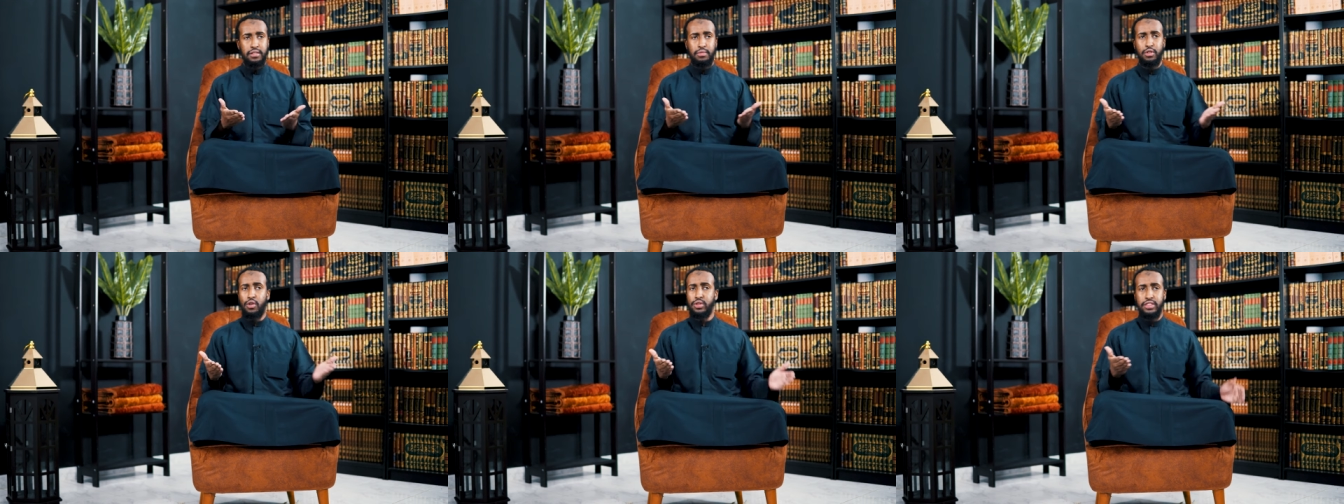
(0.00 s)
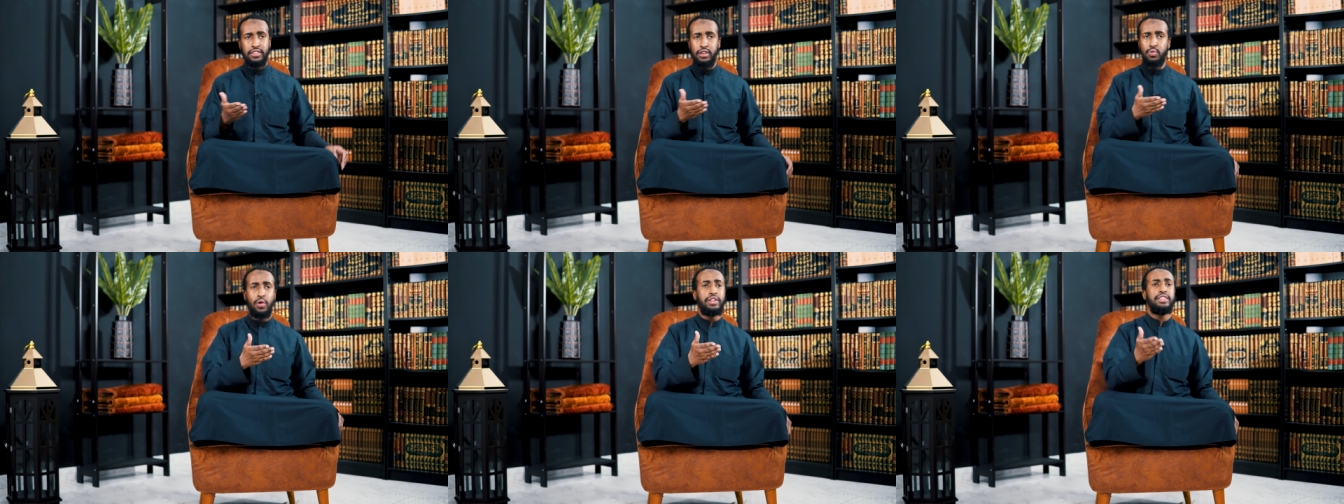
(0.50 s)
We'd only
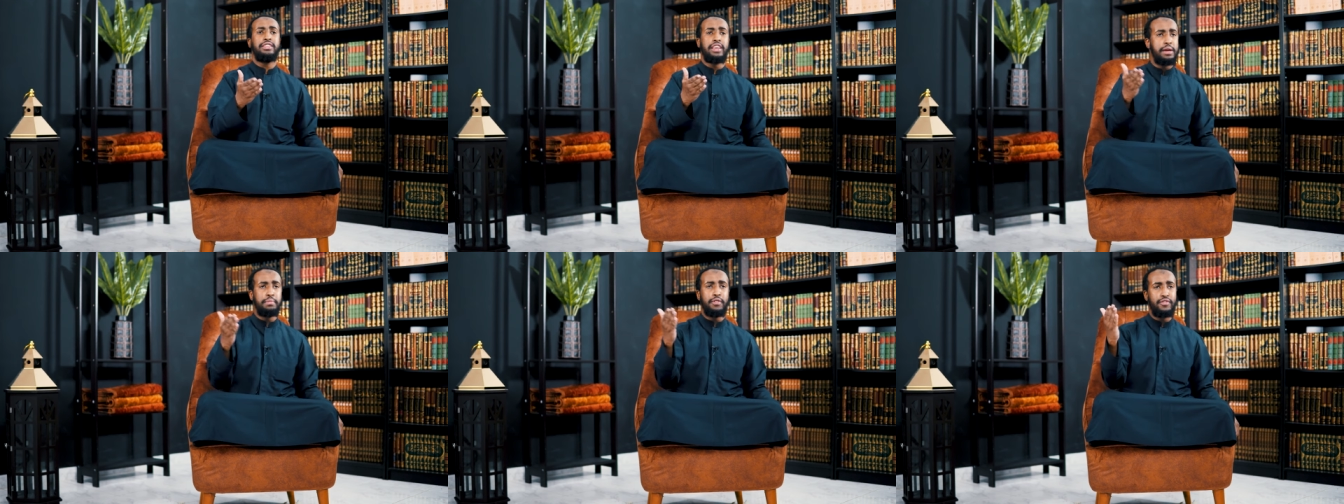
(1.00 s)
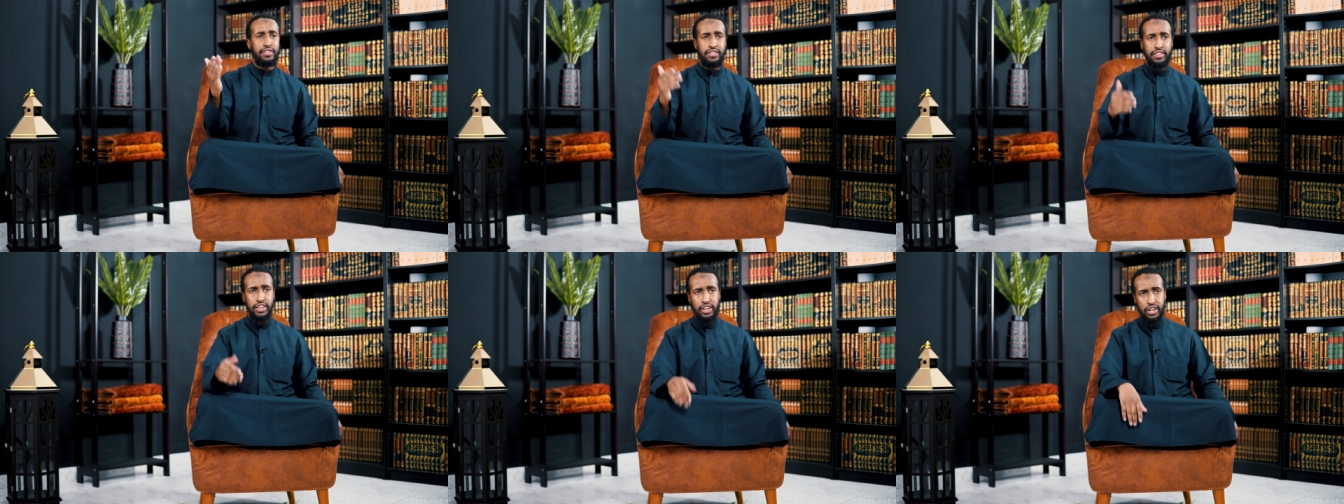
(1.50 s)
see one type of
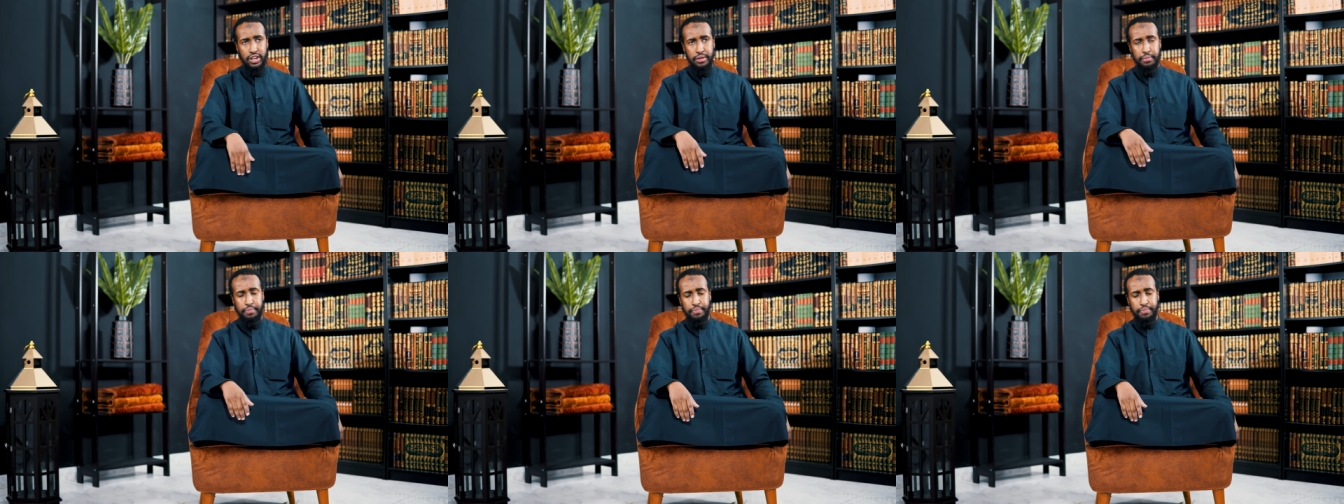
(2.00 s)
recitation.